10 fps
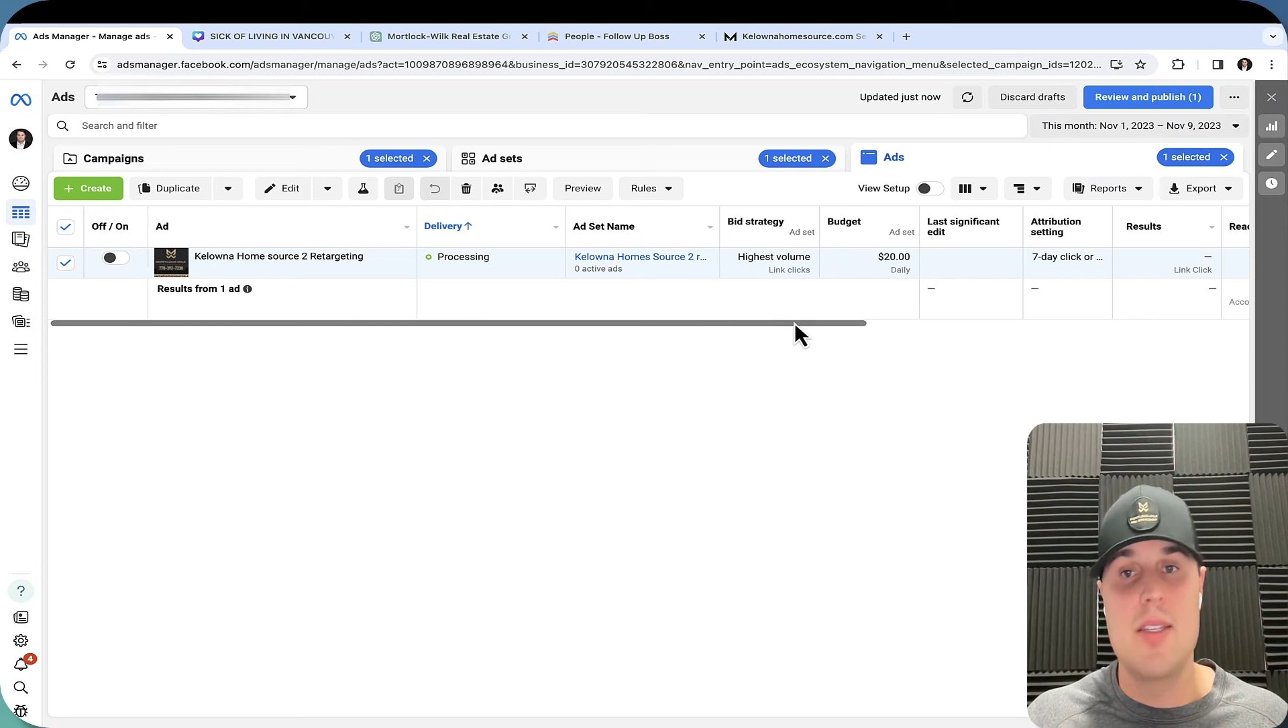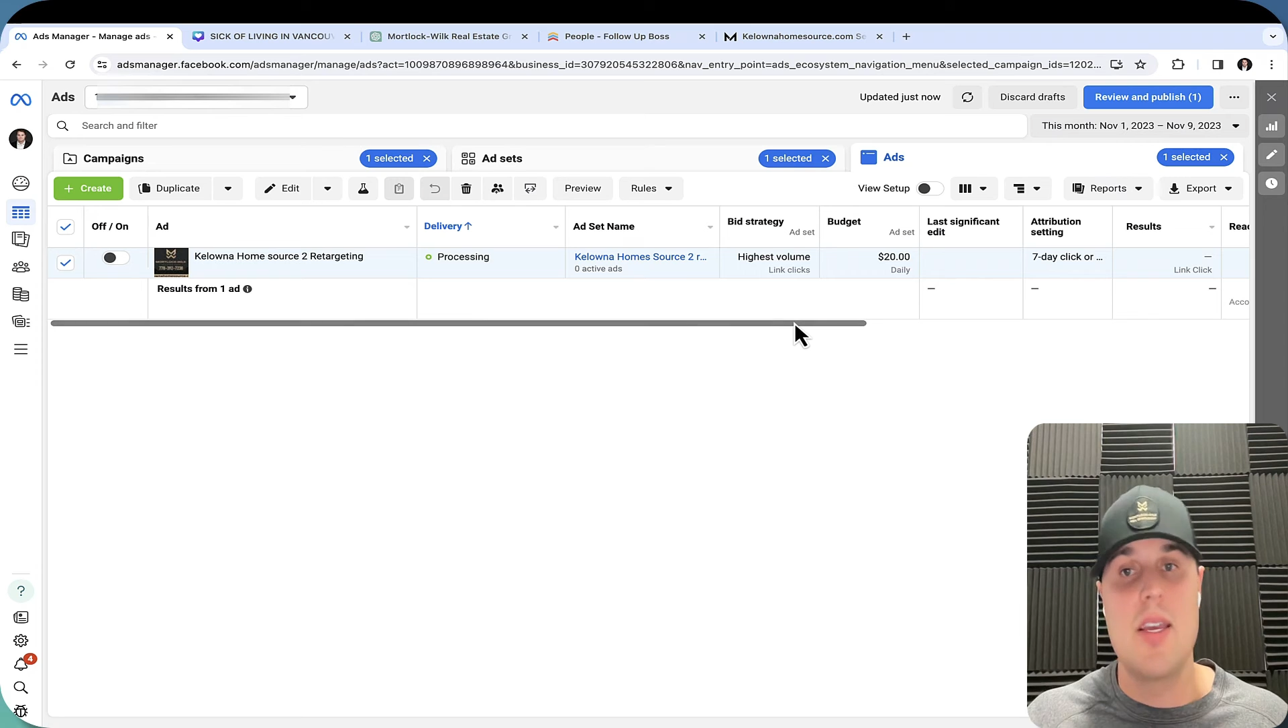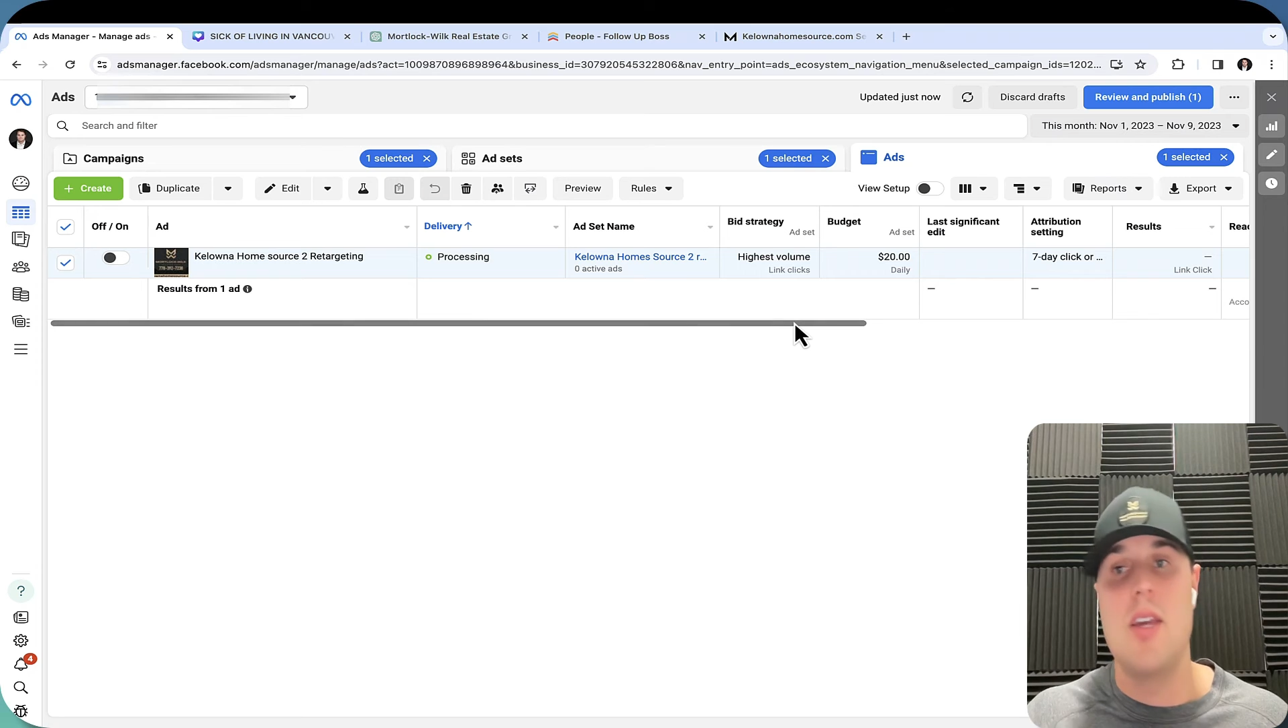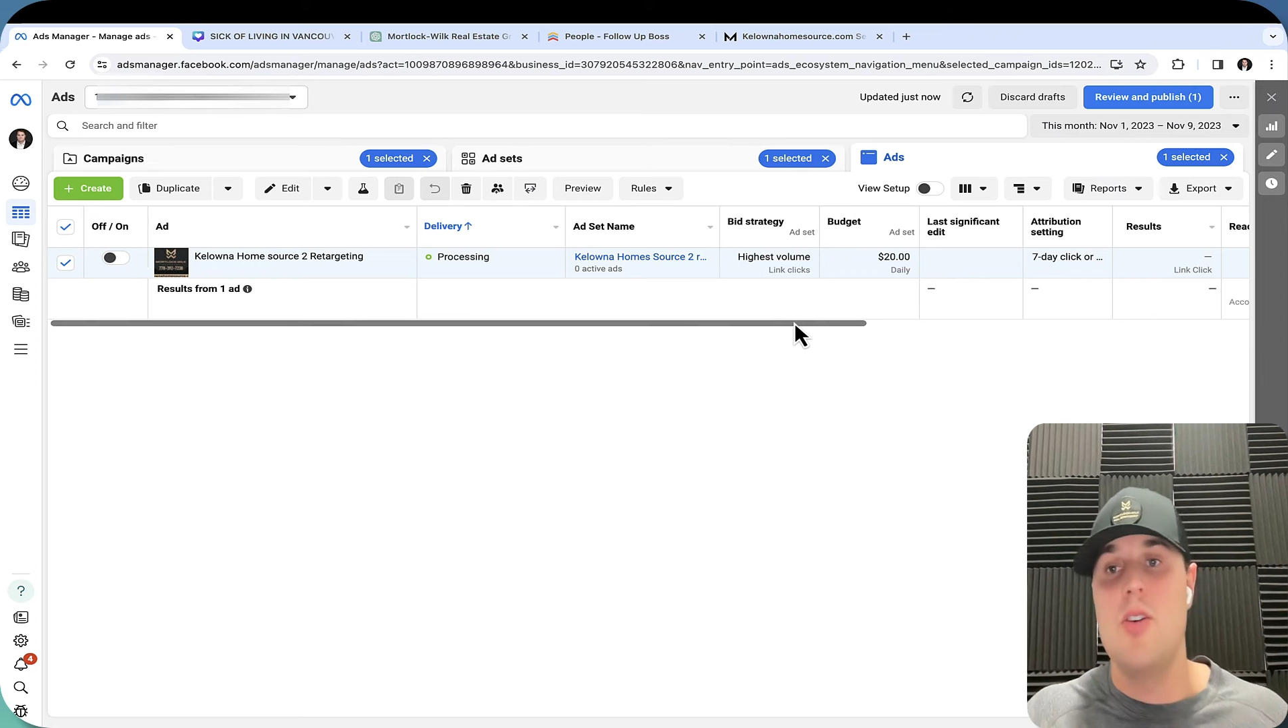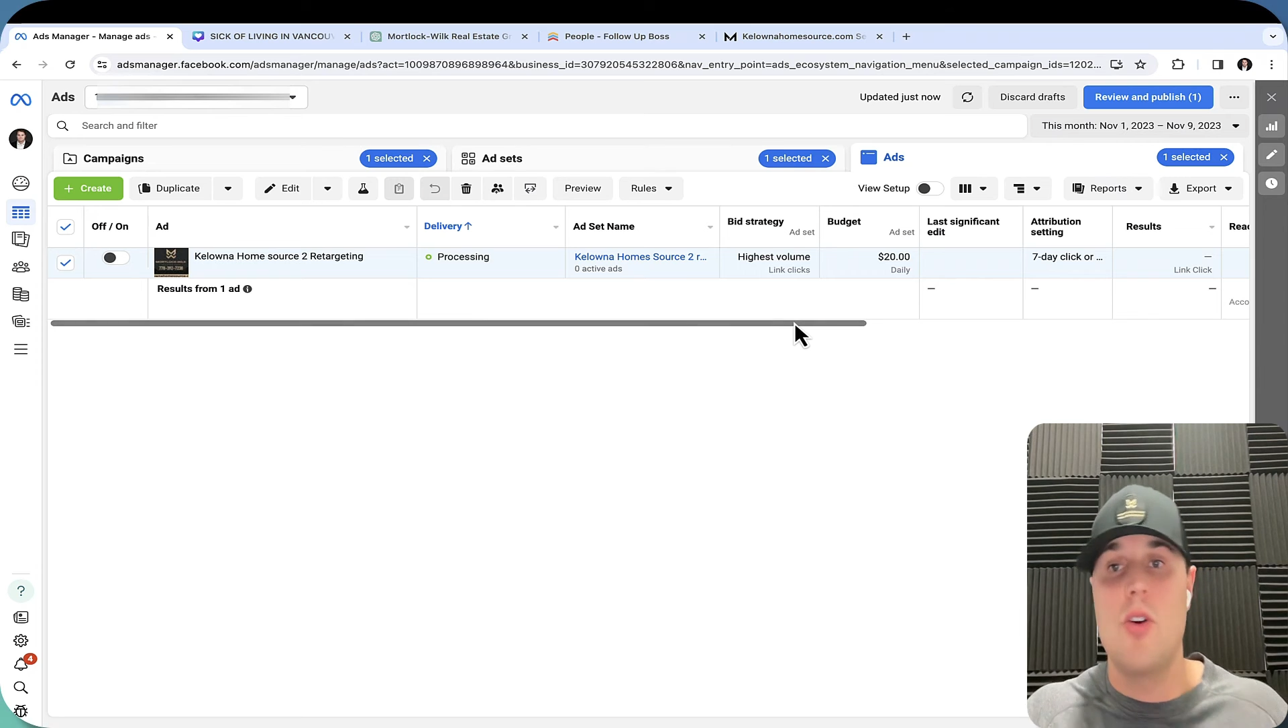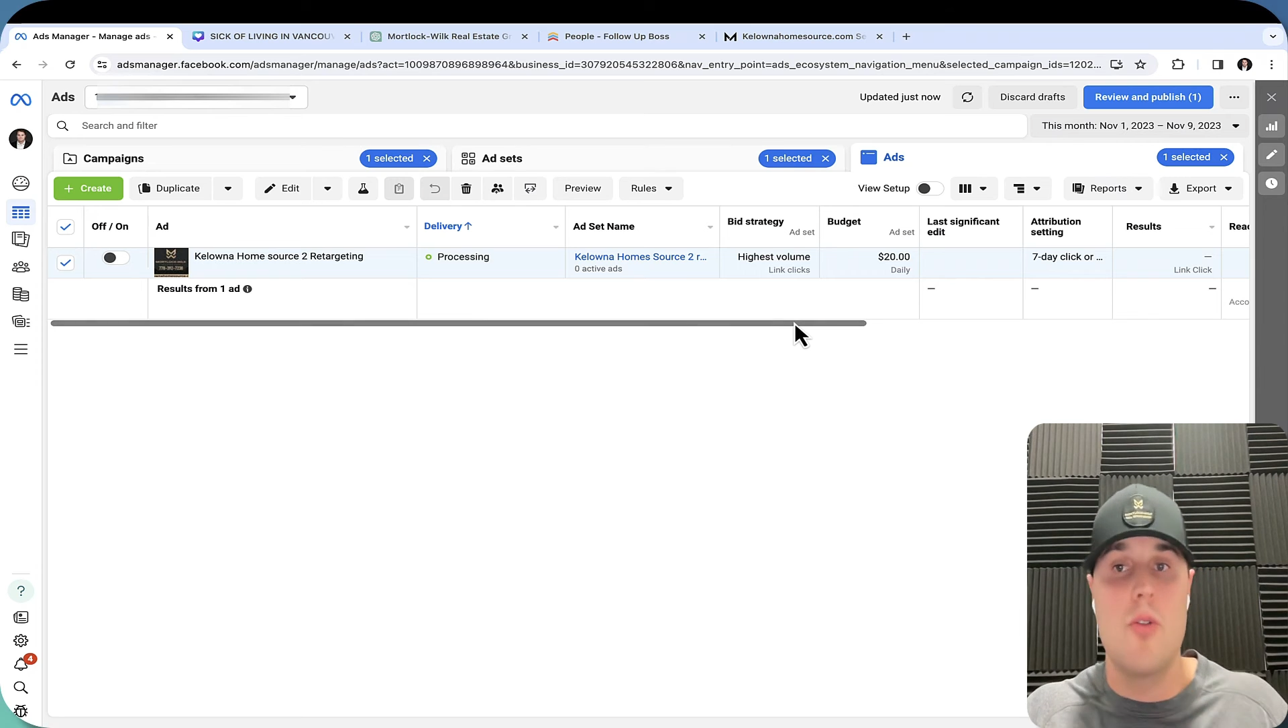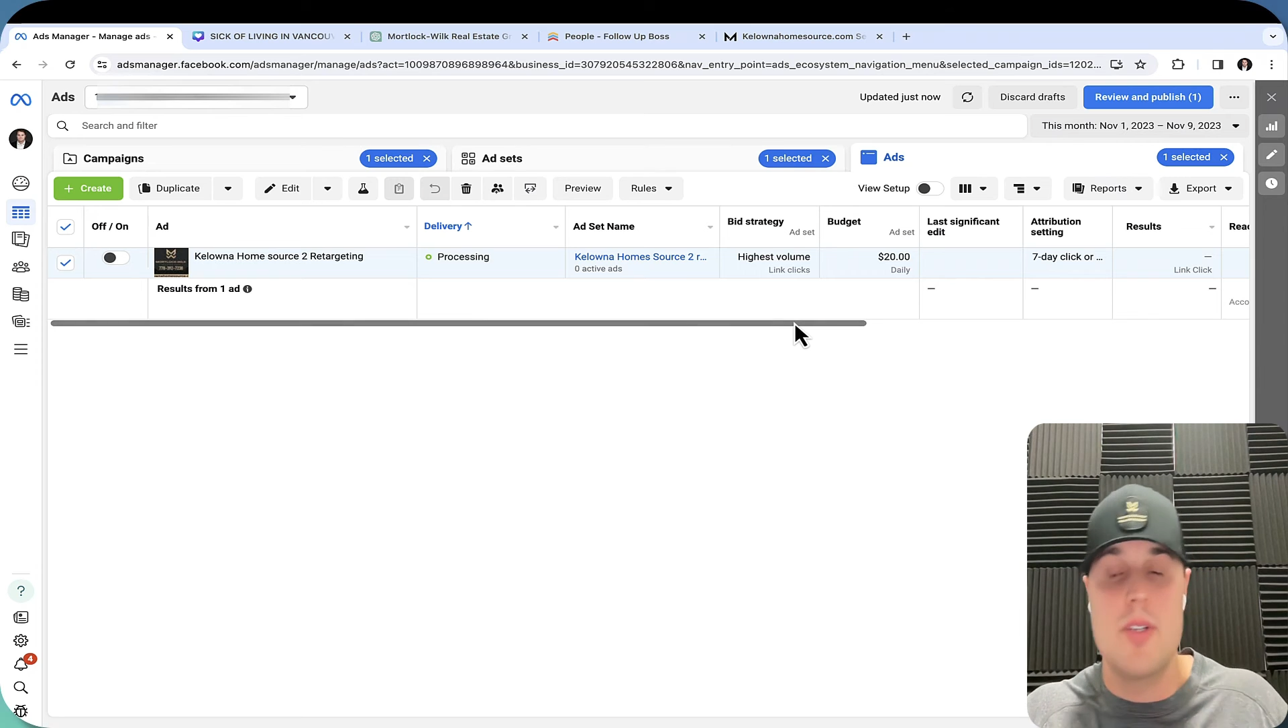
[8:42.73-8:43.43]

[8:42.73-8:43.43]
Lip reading: say you go